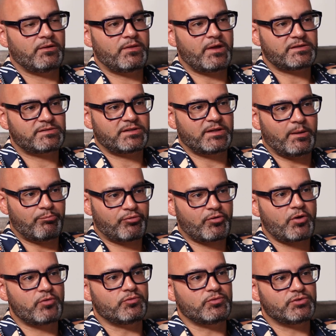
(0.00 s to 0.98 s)
know, that's the
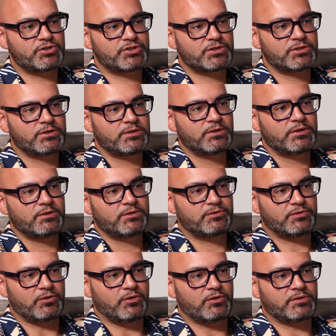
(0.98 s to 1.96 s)
approach
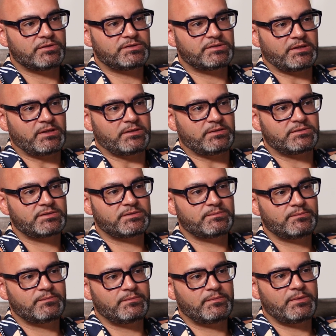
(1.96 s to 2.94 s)
to a lot of things.
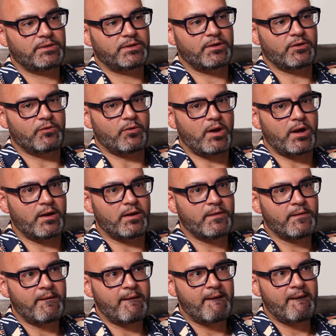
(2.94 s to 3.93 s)
You know,
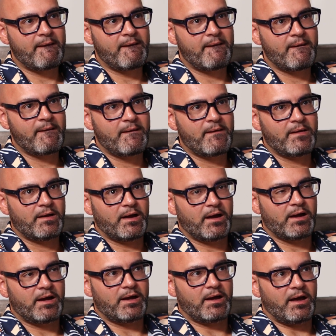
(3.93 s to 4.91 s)

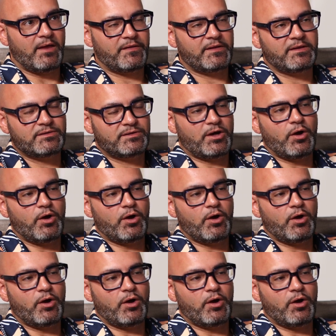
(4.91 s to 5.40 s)
I think the